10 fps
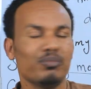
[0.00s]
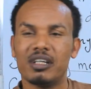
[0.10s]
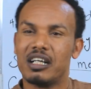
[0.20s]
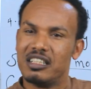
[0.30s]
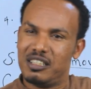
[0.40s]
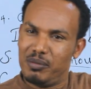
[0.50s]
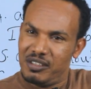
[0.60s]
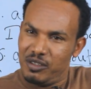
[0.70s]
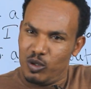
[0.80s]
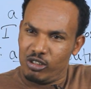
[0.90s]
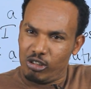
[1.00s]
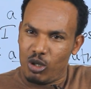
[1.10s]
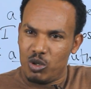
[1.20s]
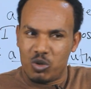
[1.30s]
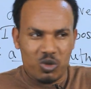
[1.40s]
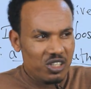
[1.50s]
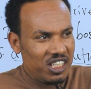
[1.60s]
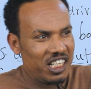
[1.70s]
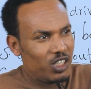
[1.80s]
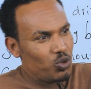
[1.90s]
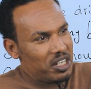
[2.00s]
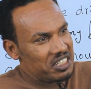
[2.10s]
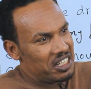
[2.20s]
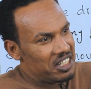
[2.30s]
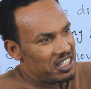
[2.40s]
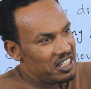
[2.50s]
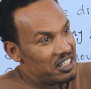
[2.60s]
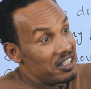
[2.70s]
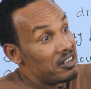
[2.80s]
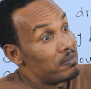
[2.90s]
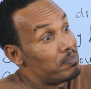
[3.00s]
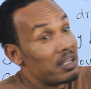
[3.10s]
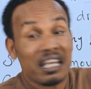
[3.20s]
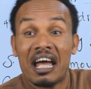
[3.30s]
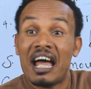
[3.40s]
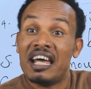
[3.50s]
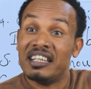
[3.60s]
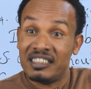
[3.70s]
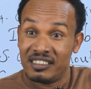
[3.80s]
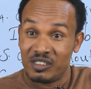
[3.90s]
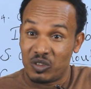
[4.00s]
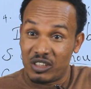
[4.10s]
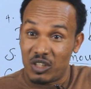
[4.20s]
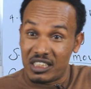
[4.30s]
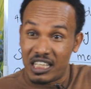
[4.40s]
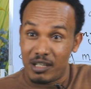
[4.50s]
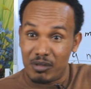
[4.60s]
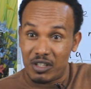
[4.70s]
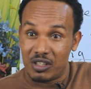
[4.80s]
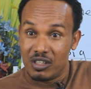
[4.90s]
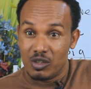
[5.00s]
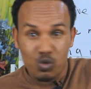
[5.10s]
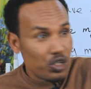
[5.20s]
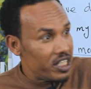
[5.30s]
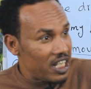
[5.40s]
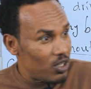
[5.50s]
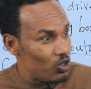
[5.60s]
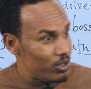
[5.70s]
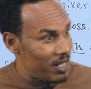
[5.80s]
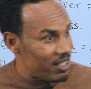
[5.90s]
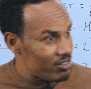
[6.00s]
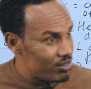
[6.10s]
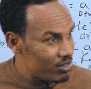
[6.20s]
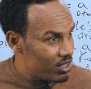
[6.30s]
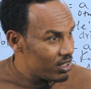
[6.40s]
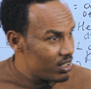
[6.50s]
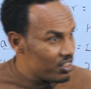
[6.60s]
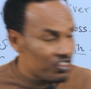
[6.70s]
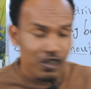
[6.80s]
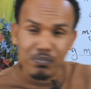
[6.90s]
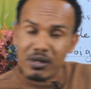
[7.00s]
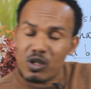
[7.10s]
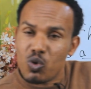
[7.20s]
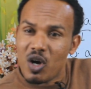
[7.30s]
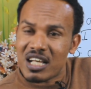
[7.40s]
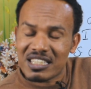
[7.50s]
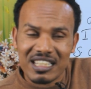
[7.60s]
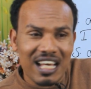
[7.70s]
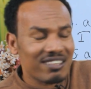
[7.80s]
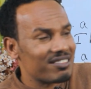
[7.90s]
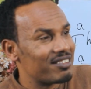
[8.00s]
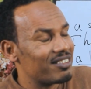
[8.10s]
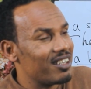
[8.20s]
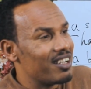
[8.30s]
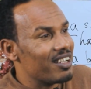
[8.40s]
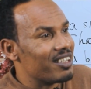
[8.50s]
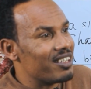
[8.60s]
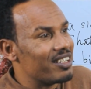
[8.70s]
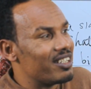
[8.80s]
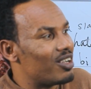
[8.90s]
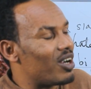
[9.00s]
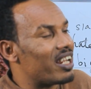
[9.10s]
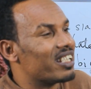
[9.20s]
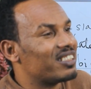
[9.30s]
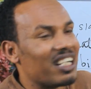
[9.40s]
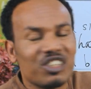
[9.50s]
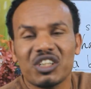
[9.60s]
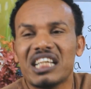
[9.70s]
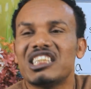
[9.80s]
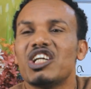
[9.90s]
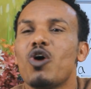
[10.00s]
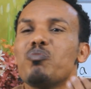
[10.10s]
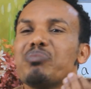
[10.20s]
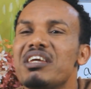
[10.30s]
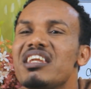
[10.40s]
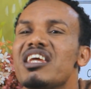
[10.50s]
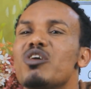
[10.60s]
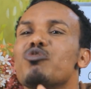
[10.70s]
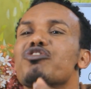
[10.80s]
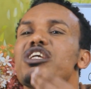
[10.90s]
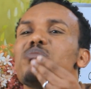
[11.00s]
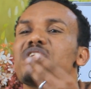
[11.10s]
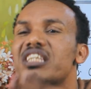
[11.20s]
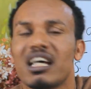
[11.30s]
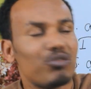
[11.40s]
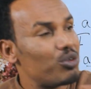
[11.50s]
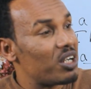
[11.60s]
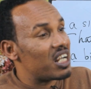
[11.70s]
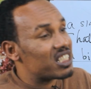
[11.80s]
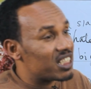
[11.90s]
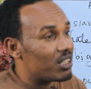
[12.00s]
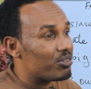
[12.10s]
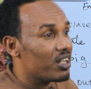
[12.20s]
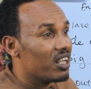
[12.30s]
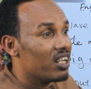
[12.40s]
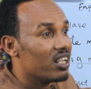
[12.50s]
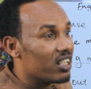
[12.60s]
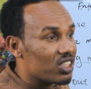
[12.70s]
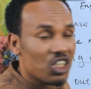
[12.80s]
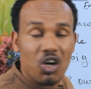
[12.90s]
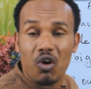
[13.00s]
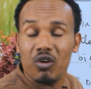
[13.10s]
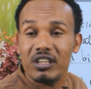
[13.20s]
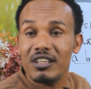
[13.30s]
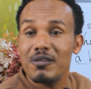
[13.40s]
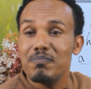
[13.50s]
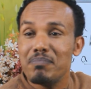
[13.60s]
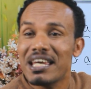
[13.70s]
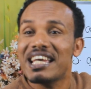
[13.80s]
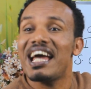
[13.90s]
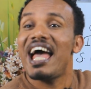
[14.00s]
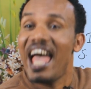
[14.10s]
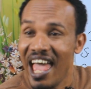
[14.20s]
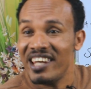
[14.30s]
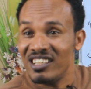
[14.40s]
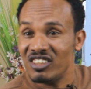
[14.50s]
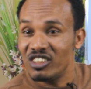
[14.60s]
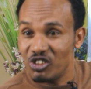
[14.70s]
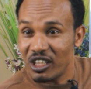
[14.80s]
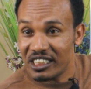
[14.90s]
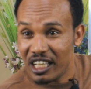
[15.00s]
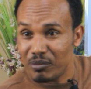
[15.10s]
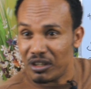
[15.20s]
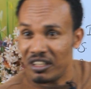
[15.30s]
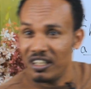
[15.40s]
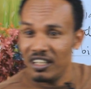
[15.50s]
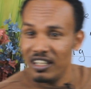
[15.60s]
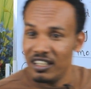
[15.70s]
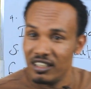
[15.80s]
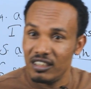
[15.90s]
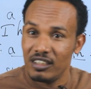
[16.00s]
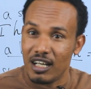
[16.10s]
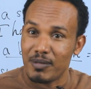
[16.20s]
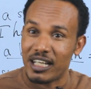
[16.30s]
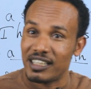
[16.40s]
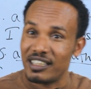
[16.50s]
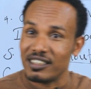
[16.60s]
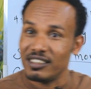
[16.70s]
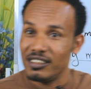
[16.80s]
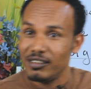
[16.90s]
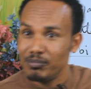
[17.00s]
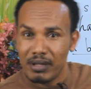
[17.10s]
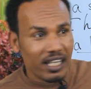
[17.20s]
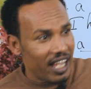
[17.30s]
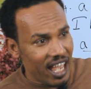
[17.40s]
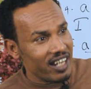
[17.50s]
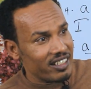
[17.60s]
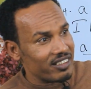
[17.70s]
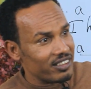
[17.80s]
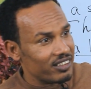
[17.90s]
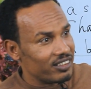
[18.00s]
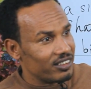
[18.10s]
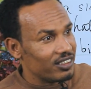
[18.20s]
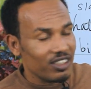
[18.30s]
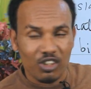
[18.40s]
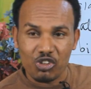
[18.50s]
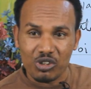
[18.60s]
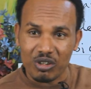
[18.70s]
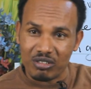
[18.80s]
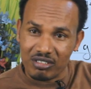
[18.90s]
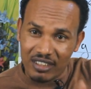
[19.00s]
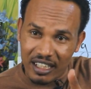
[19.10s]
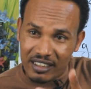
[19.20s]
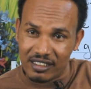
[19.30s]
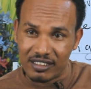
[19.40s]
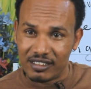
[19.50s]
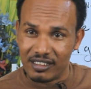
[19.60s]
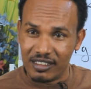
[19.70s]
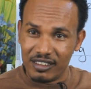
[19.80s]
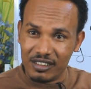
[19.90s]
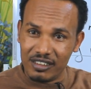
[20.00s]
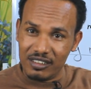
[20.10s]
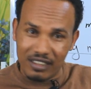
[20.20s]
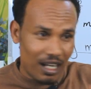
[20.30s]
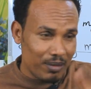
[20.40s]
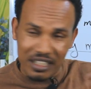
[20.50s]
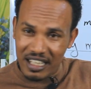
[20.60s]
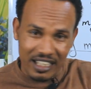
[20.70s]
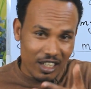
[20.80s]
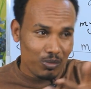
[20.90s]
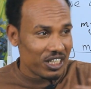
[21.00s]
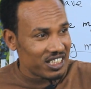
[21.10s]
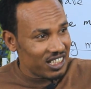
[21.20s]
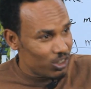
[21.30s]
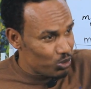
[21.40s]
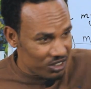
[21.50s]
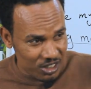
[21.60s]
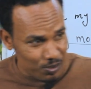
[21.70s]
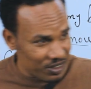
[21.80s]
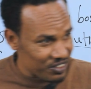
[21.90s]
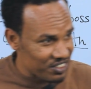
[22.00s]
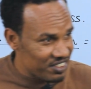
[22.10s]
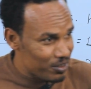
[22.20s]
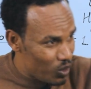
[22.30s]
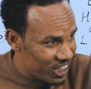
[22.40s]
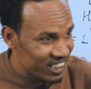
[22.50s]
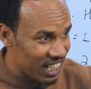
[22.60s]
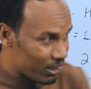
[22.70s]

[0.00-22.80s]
baka tibit yotoro kono he is what? Big headed. Do you understand me? Gurenya kono malatu. Somebody who has guts, you know, an exaggerated opinion of himself or herself is called big headed. Do you understand me? Am I clear? Big headed so like i mean like can you make a sentence with this please democracy